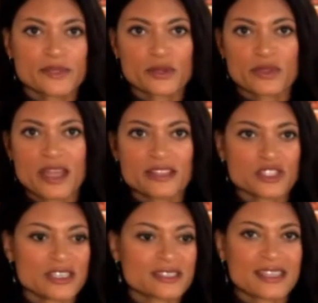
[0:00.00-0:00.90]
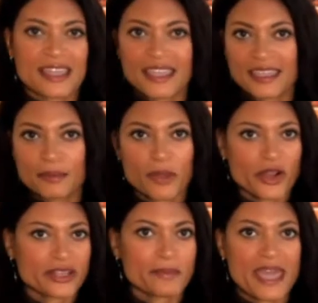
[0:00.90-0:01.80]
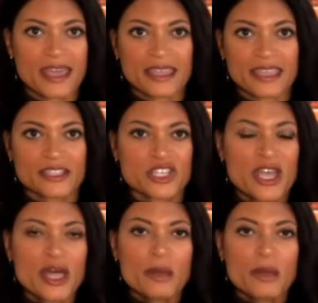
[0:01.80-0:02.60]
So not just, hey, a party package,